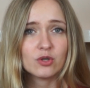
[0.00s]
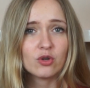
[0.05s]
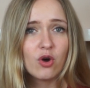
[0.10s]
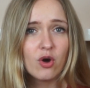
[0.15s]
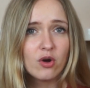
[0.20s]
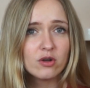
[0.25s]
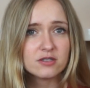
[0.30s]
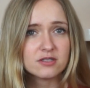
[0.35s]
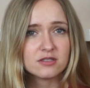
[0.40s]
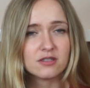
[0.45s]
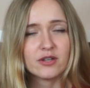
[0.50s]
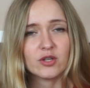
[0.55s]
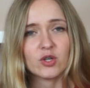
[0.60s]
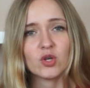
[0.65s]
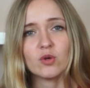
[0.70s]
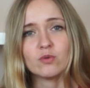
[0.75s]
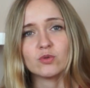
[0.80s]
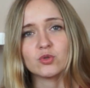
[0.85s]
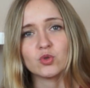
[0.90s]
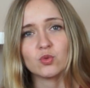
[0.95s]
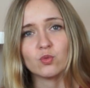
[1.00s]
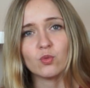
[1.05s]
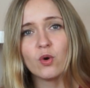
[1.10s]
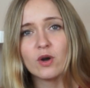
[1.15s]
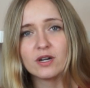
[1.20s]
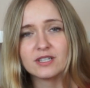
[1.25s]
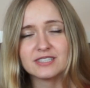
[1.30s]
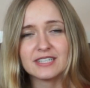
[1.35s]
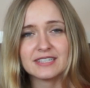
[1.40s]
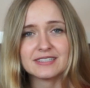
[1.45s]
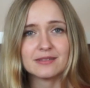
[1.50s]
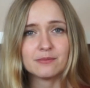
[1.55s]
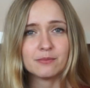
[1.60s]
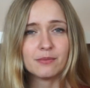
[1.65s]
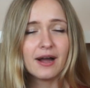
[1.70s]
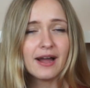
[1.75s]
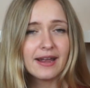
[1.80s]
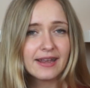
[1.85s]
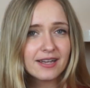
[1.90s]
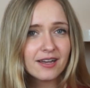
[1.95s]
cost? Are you going to walk, take a
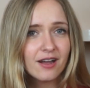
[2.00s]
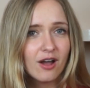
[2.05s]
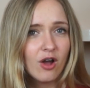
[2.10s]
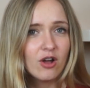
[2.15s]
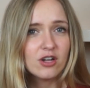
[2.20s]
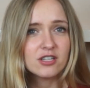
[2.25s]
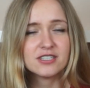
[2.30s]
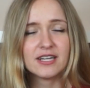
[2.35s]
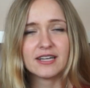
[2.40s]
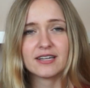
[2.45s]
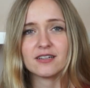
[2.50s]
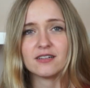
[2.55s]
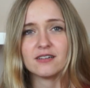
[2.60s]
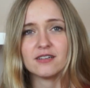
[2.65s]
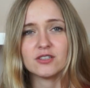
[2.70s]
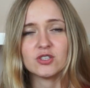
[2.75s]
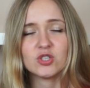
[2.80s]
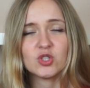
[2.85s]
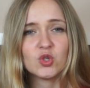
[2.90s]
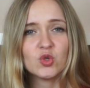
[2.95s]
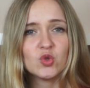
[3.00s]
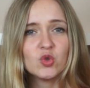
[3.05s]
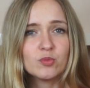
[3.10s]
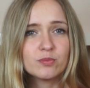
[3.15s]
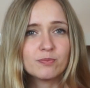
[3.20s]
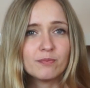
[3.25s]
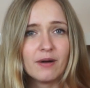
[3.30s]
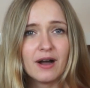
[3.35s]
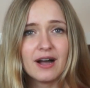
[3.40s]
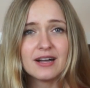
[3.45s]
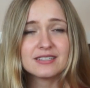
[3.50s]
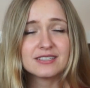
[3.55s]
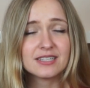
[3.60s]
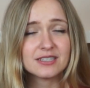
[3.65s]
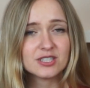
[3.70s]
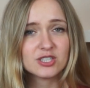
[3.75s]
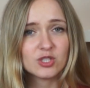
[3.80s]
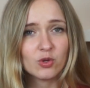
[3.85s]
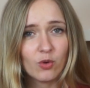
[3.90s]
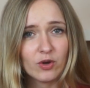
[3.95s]
bike, take a tube, bus,
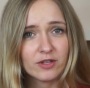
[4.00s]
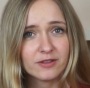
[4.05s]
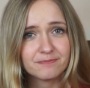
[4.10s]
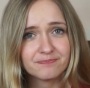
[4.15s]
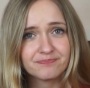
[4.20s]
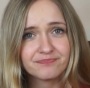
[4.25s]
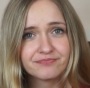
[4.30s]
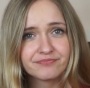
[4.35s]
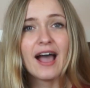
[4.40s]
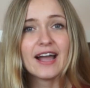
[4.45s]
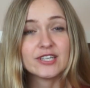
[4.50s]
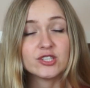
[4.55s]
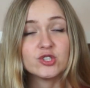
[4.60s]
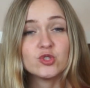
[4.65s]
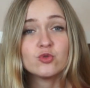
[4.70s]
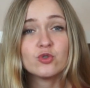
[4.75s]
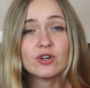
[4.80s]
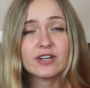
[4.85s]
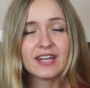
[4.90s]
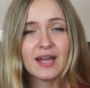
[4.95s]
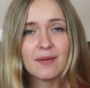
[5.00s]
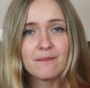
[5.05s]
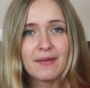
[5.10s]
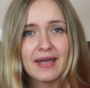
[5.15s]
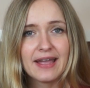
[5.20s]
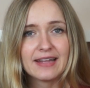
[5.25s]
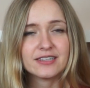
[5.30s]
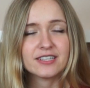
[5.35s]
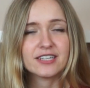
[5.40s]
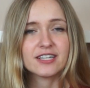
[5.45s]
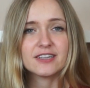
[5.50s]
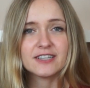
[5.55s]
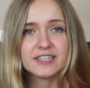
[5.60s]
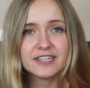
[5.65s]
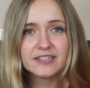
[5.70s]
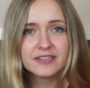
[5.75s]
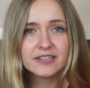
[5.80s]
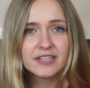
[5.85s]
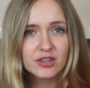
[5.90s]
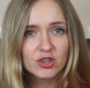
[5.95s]
and so on? I do recommend
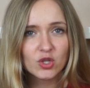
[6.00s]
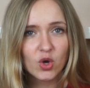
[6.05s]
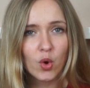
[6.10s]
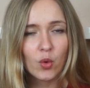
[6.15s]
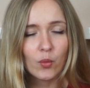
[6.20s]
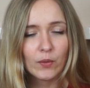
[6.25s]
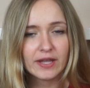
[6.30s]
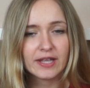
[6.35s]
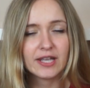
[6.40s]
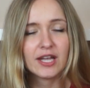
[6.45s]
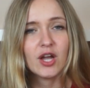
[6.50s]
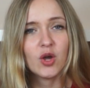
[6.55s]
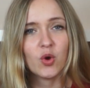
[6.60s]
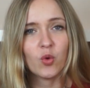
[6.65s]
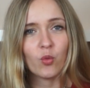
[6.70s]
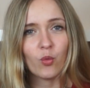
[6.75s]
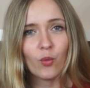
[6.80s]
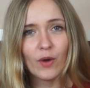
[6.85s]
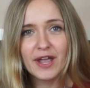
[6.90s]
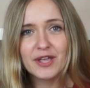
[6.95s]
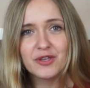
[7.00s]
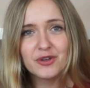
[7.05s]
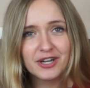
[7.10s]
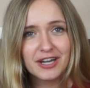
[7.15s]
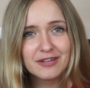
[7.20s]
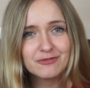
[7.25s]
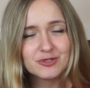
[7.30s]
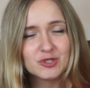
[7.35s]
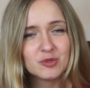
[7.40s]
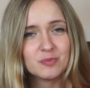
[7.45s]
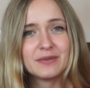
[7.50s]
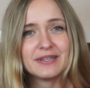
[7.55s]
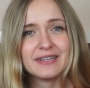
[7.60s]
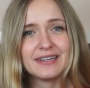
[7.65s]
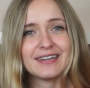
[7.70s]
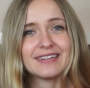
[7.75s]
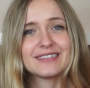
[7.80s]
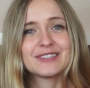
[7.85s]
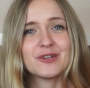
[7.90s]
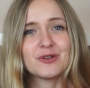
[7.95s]
clearly knowing where you have to be
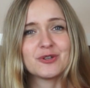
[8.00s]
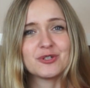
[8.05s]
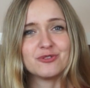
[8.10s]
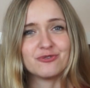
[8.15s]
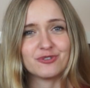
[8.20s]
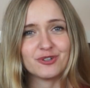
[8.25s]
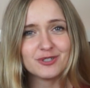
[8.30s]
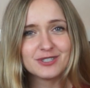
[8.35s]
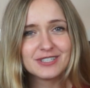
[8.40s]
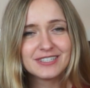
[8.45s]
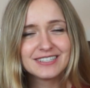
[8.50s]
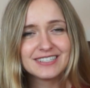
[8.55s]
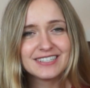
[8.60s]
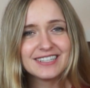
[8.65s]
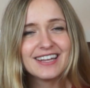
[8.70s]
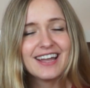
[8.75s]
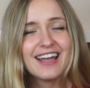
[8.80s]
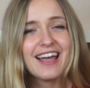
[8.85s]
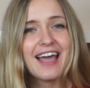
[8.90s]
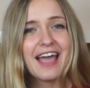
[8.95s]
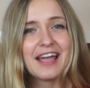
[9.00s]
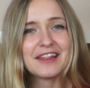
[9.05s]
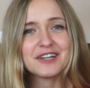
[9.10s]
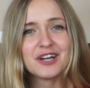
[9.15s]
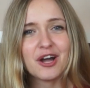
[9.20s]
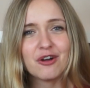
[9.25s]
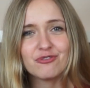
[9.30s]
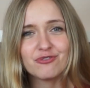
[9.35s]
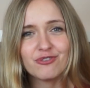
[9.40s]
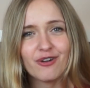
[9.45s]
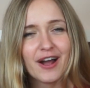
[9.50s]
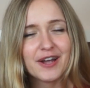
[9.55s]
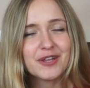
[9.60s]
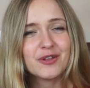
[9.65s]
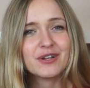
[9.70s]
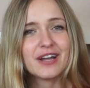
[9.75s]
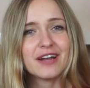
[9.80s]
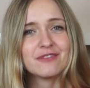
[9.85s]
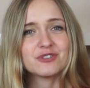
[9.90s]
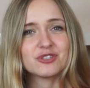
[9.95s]
at your university and how far
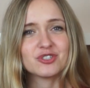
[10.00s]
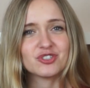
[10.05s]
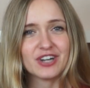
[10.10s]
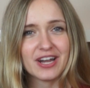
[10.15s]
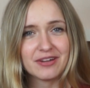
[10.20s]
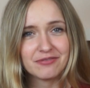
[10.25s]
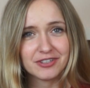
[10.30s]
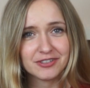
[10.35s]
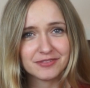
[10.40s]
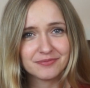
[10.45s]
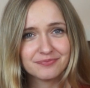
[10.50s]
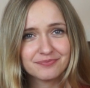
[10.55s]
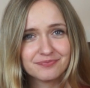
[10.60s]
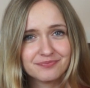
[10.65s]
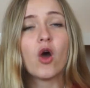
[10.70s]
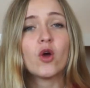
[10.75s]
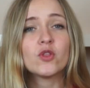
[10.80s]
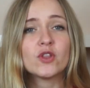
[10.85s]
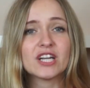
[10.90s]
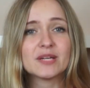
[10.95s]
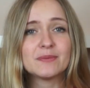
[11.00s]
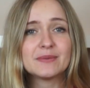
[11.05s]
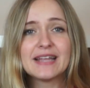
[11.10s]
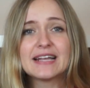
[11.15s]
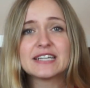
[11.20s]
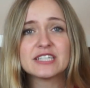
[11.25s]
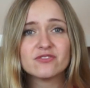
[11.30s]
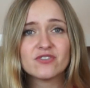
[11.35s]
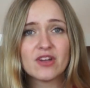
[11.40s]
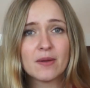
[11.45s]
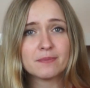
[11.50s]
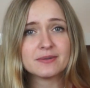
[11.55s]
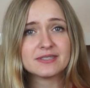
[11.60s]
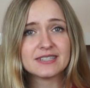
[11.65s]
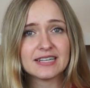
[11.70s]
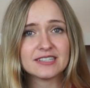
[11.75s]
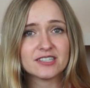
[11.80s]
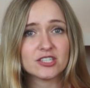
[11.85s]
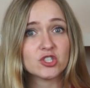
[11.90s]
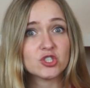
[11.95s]
you'll have to travel. On accommodation
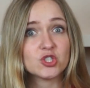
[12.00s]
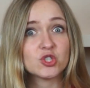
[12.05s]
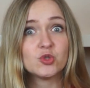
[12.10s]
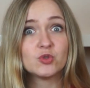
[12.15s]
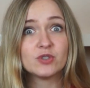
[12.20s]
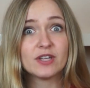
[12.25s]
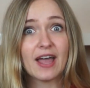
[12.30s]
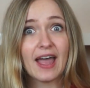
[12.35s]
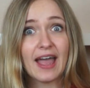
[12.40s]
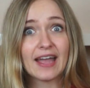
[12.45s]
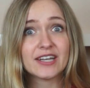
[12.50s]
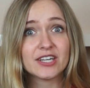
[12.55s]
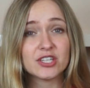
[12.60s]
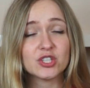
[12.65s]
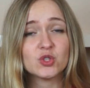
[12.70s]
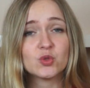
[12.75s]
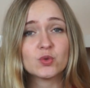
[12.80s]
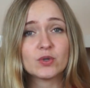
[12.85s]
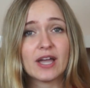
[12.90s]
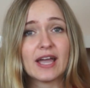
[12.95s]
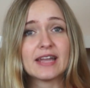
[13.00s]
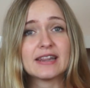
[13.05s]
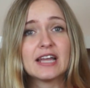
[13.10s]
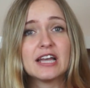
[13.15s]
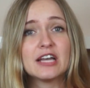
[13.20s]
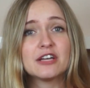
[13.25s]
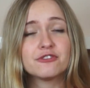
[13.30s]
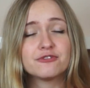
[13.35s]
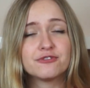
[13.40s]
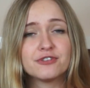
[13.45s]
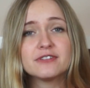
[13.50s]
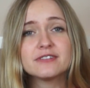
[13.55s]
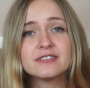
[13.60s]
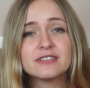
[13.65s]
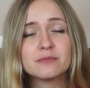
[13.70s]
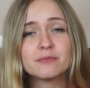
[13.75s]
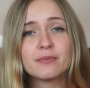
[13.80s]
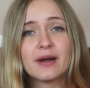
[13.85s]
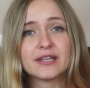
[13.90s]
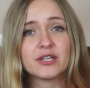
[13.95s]
websites such as UniAcco, you can
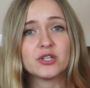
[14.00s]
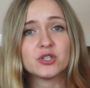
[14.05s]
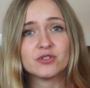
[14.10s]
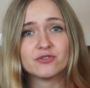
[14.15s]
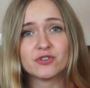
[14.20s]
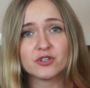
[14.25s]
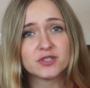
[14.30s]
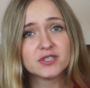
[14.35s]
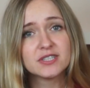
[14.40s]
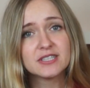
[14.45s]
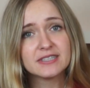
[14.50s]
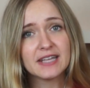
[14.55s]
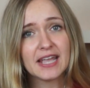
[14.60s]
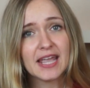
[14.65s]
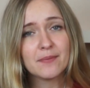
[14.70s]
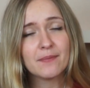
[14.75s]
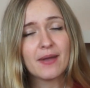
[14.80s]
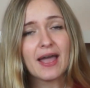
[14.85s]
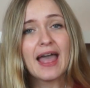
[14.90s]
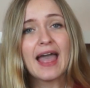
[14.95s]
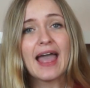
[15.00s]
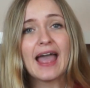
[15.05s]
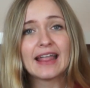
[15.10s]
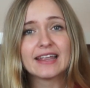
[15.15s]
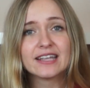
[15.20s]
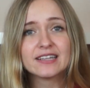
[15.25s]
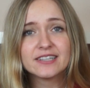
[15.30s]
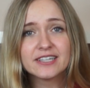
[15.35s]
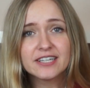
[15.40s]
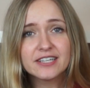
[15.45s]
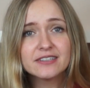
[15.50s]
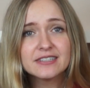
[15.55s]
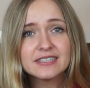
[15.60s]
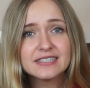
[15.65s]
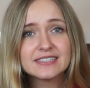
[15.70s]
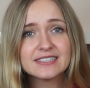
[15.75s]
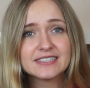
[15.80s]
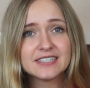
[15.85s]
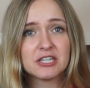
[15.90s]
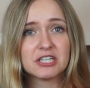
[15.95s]
filter by university name and clearly
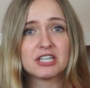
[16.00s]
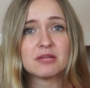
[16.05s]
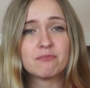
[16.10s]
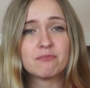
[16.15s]
see on a